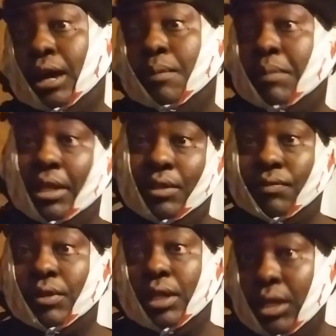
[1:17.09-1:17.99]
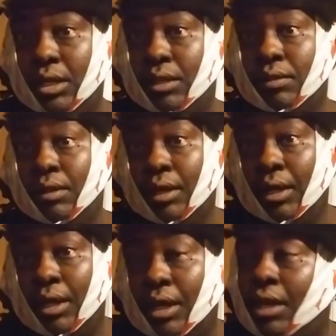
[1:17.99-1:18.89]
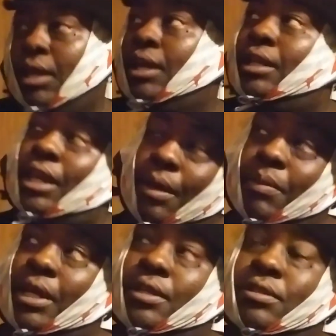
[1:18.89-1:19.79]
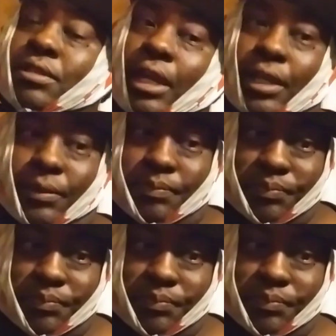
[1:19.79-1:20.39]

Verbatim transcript: out of business for good. That being said,